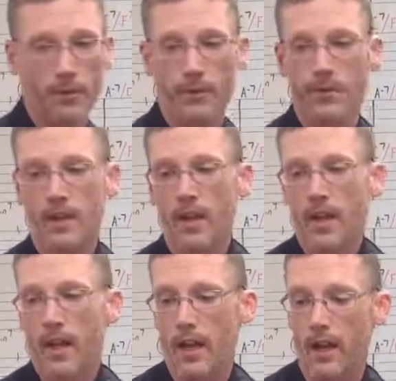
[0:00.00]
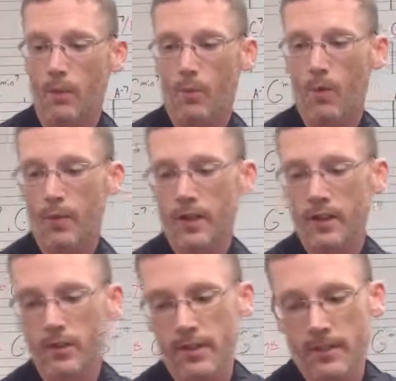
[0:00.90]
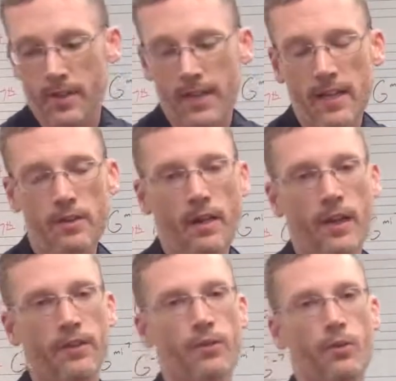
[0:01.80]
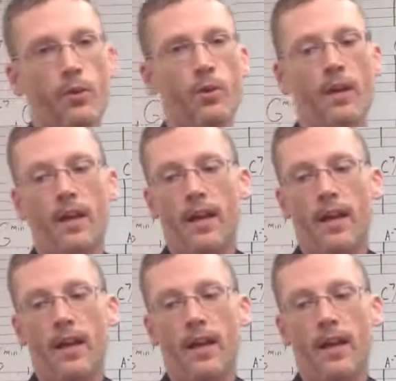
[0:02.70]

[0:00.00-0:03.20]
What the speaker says: blues. And what we're going to do is I'm going to take you kind of through,